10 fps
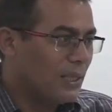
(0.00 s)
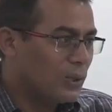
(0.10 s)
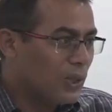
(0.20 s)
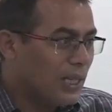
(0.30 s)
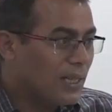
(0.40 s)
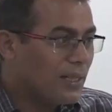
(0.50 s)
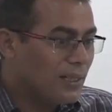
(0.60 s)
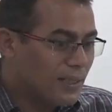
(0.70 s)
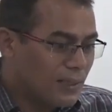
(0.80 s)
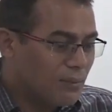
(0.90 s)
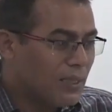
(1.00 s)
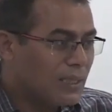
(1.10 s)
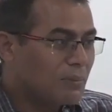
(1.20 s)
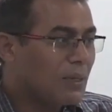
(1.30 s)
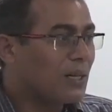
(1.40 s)
So here earth
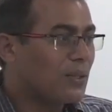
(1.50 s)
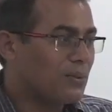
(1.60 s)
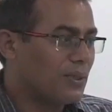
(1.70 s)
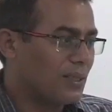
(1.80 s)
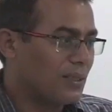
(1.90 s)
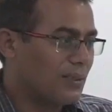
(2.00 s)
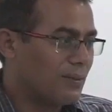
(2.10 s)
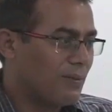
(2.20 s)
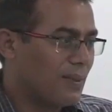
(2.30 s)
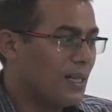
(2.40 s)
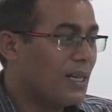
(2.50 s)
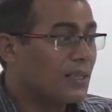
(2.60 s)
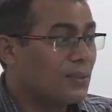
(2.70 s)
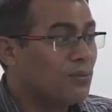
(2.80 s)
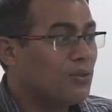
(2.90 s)
means part of earth.
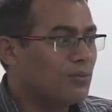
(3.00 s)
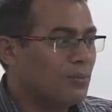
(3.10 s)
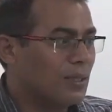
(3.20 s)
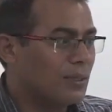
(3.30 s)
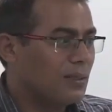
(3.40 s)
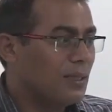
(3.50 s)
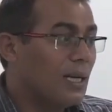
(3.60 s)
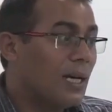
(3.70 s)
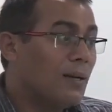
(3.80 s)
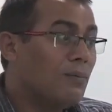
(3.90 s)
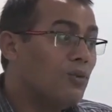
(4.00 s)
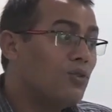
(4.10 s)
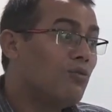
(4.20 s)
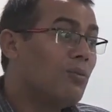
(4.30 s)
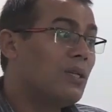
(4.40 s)
Earth movement and
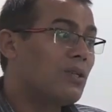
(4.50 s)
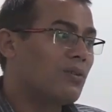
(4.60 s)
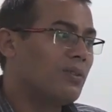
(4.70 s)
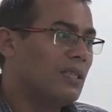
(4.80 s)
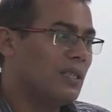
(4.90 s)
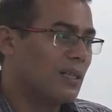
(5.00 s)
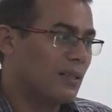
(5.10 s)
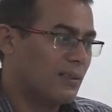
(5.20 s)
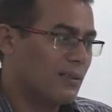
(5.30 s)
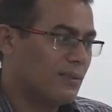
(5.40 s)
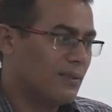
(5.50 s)
movement of the earth.